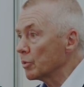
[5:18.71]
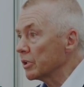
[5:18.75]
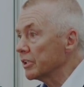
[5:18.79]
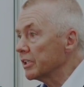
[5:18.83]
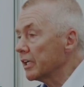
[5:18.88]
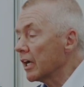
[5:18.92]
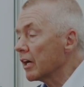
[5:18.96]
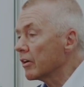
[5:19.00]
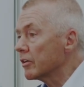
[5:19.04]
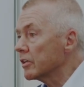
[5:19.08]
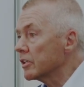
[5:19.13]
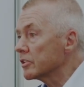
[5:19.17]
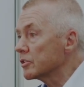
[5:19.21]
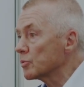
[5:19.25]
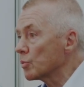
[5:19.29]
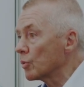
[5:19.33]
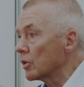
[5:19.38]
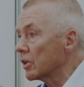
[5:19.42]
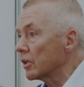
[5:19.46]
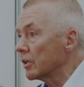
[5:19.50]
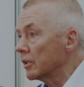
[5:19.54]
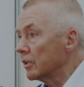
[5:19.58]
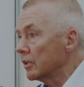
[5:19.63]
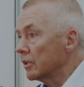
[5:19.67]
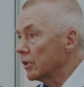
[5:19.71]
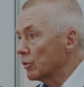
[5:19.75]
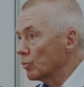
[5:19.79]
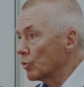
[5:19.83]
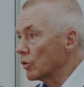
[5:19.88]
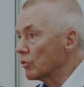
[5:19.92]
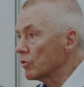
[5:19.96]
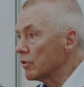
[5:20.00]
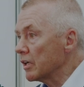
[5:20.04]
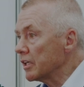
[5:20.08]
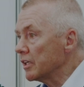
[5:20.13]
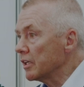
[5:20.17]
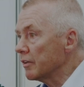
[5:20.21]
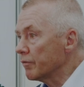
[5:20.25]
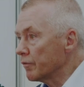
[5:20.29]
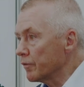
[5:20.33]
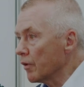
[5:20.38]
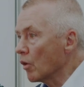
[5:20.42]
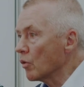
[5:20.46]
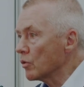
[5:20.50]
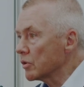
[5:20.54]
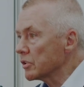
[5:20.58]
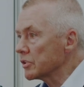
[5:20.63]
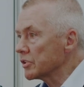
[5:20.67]
But the areas we're really
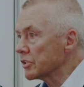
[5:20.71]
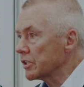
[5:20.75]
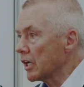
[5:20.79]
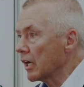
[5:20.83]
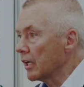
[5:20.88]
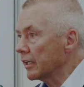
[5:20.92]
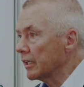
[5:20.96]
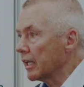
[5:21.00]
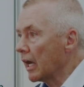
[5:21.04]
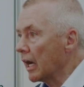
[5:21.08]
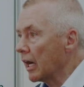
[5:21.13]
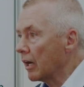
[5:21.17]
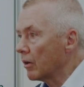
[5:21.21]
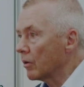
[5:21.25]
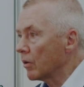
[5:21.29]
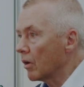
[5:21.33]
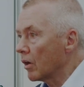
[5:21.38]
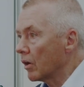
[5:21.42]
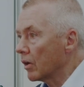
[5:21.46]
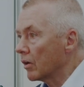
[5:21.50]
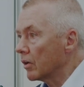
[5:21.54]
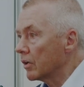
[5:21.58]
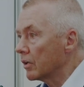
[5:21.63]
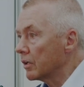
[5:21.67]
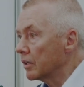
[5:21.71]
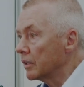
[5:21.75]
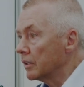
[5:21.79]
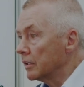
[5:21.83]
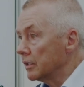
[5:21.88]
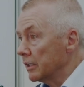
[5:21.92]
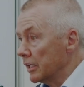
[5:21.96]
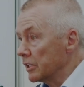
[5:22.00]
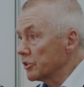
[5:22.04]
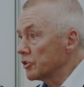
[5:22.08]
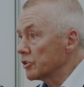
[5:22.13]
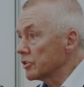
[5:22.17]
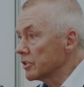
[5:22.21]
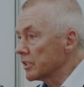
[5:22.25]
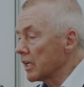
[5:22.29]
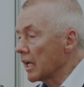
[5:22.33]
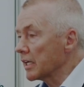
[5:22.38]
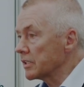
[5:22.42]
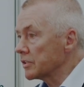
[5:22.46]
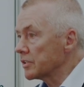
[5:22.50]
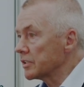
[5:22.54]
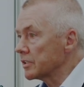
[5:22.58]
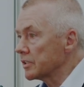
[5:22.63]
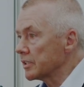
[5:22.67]
focused on now are issues
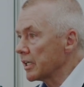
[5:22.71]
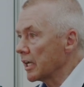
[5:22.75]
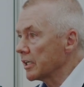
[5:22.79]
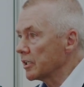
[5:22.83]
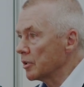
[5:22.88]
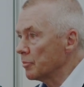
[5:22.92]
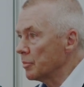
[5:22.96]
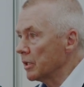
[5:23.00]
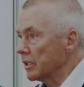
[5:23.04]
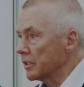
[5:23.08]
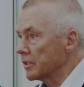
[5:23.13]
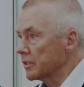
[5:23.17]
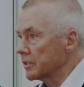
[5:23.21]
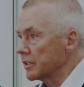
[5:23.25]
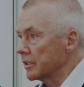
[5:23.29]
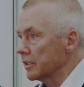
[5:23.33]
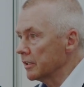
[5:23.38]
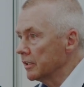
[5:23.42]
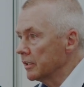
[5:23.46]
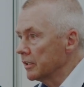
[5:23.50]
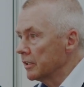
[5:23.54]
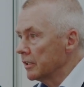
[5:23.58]
like sustainability,